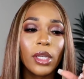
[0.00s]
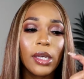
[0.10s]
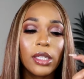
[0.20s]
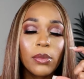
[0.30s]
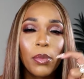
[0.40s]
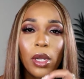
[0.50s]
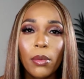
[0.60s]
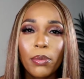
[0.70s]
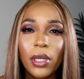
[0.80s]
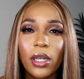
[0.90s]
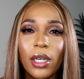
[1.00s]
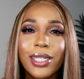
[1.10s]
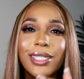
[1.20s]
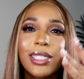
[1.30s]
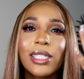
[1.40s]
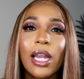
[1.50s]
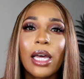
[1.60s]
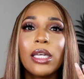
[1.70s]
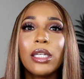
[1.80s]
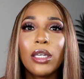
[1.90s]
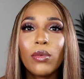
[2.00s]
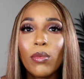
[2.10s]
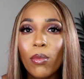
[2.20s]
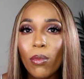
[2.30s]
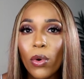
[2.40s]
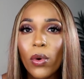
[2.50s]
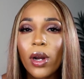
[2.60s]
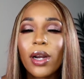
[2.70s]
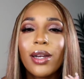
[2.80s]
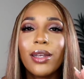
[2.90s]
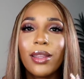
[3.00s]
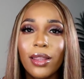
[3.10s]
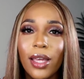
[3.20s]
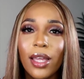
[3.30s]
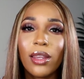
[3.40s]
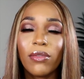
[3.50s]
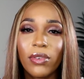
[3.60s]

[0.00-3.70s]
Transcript: is plumping slightly more than the